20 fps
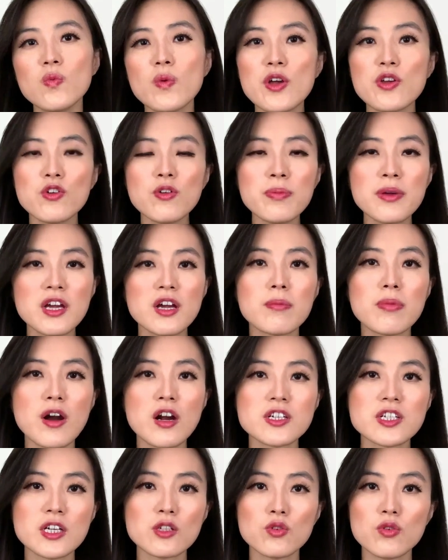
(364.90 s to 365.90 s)
when you pick a
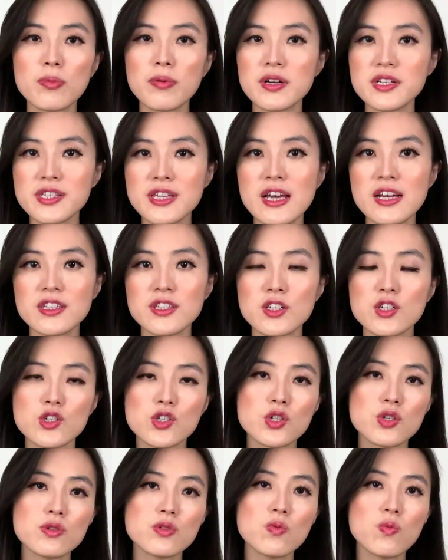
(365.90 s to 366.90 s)
project to present,
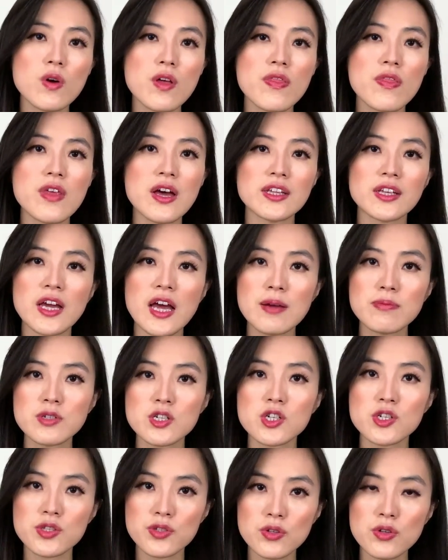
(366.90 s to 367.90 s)
choose one that
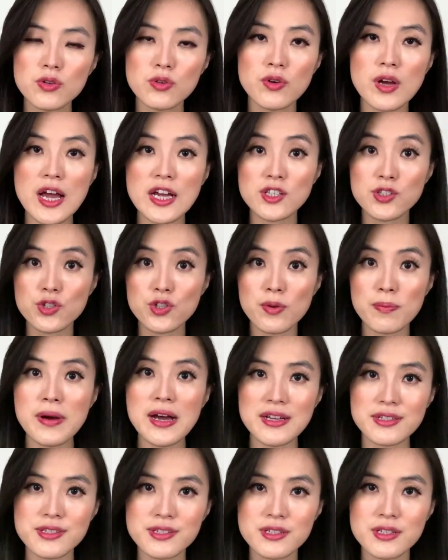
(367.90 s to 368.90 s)
captures you at your
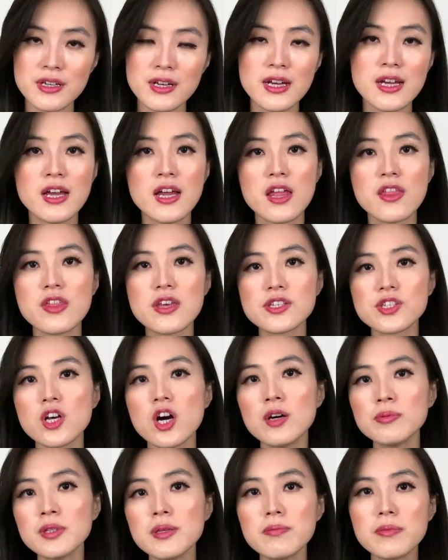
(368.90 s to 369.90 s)
best. This
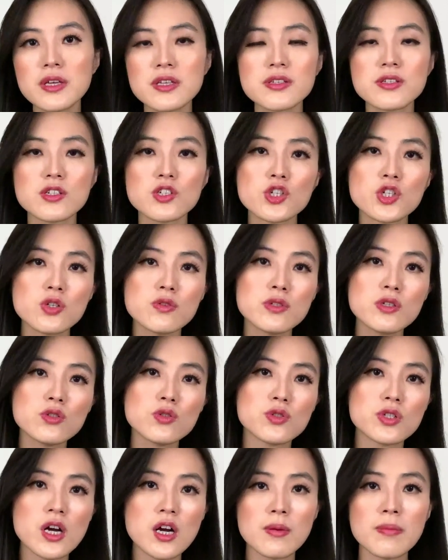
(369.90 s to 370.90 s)
often means choosing
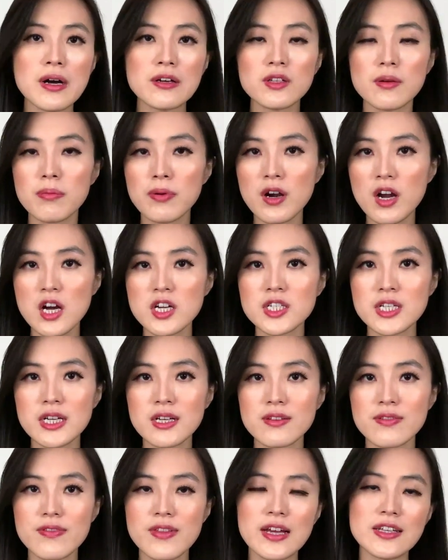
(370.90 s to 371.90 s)
to talk about a
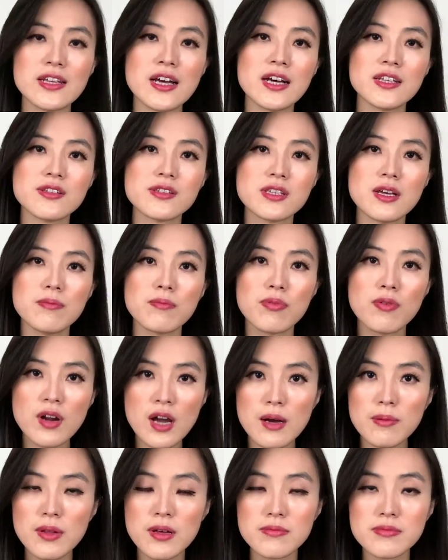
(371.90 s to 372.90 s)
project that had some
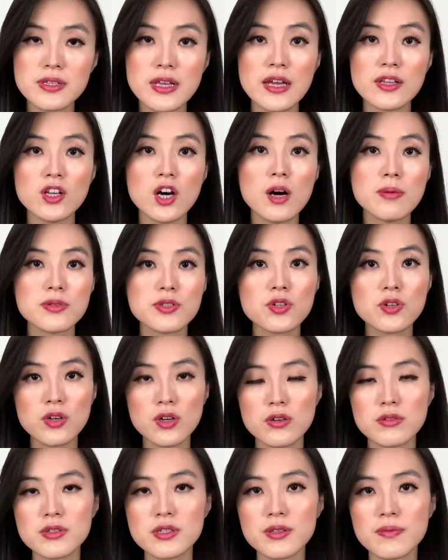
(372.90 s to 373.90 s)
problems and
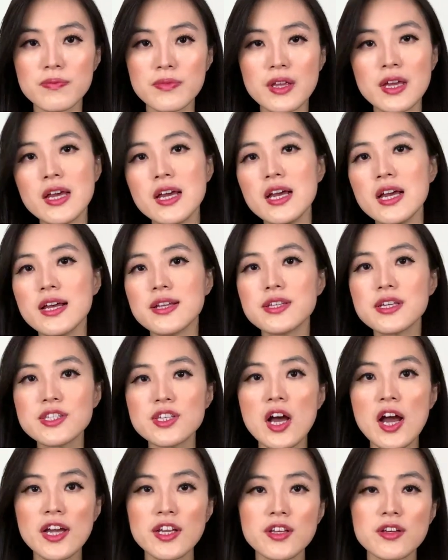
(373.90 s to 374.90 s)
obstacles. This
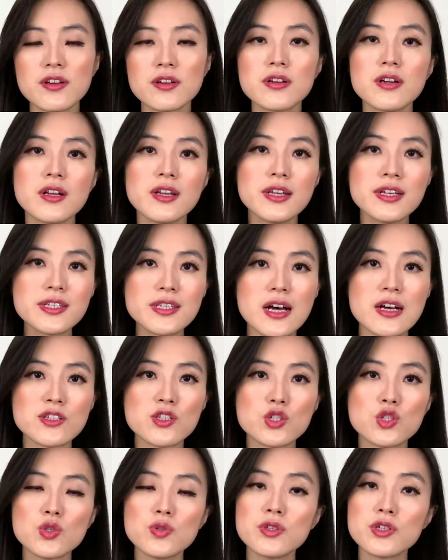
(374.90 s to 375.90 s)
idea leads us
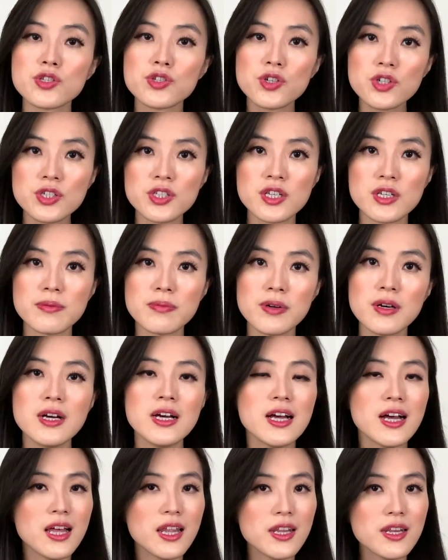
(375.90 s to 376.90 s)
to the third tip,
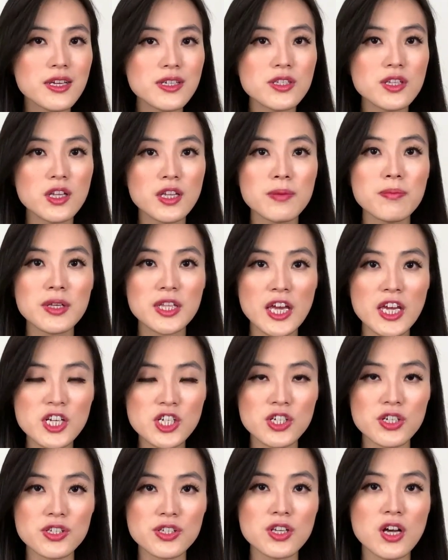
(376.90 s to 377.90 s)
list the
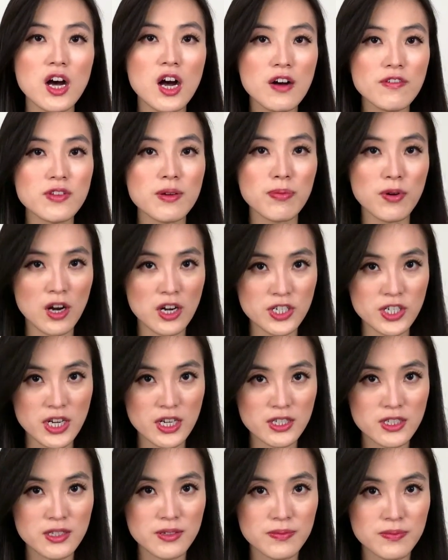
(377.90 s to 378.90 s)
limitations of the
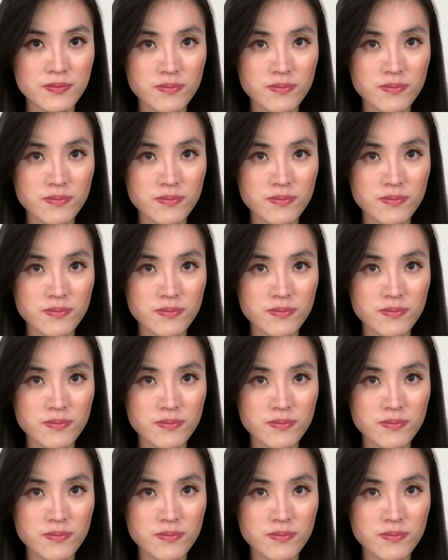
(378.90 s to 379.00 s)
project.